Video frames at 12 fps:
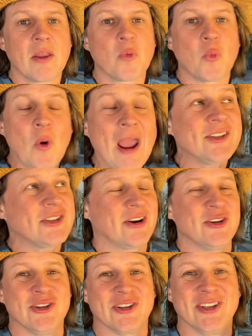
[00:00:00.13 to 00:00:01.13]
Rats
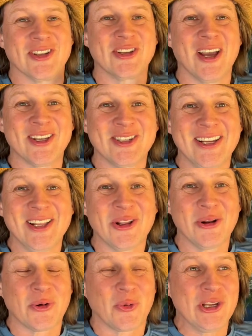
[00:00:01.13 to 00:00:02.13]
are just disgusting
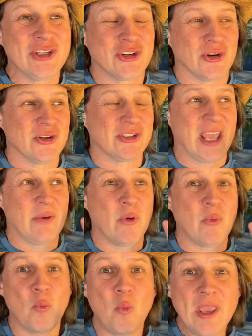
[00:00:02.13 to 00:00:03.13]
little creatures. And
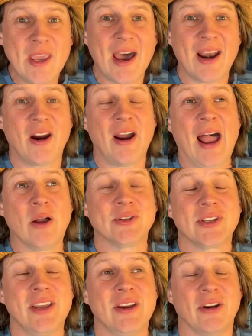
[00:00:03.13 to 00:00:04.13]
when we got our house
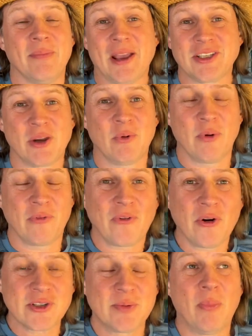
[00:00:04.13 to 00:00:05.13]
here in Mexico, when we
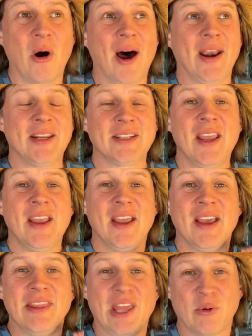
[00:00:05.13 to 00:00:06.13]
first bought it,
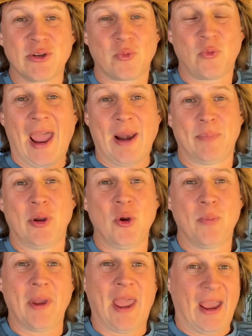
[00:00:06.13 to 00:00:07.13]
there was rat
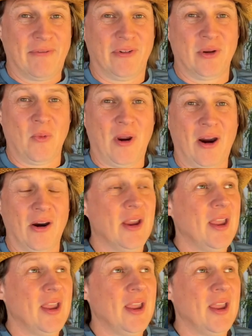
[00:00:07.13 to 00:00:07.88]
poop everywhere.